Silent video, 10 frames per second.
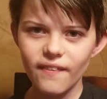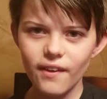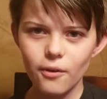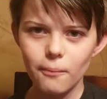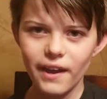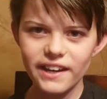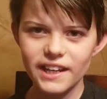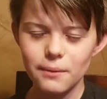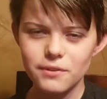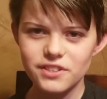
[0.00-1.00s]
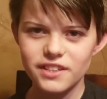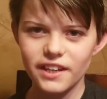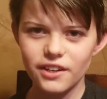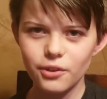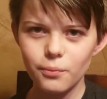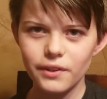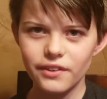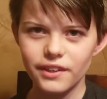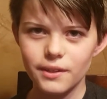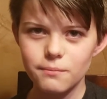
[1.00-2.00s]
Hello, my name is Xander
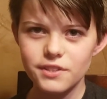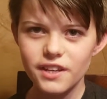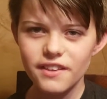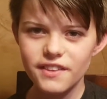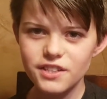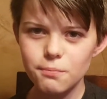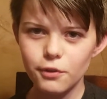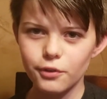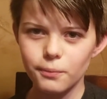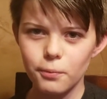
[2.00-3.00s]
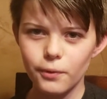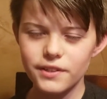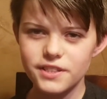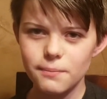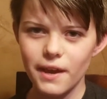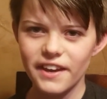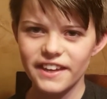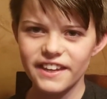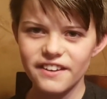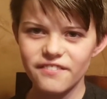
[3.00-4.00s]
Williams. This book report is about
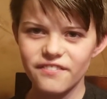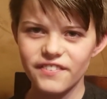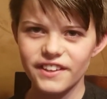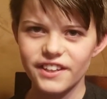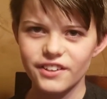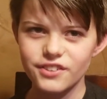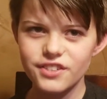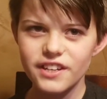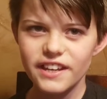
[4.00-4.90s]
Hidden Figures.